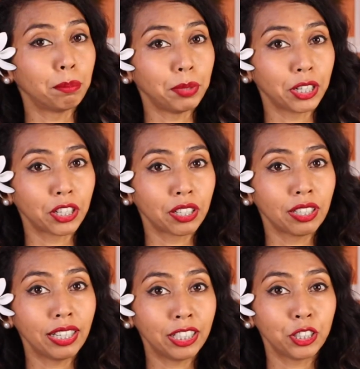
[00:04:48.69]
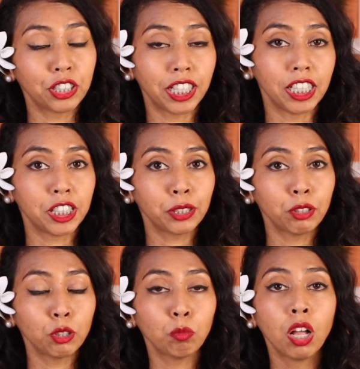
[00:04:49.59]
mirror in your changing
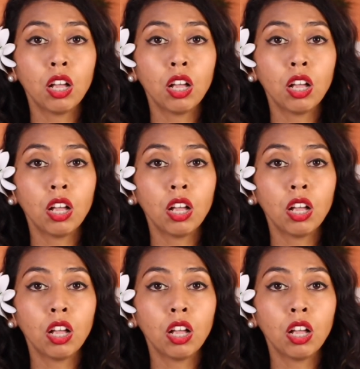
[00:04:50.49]
room.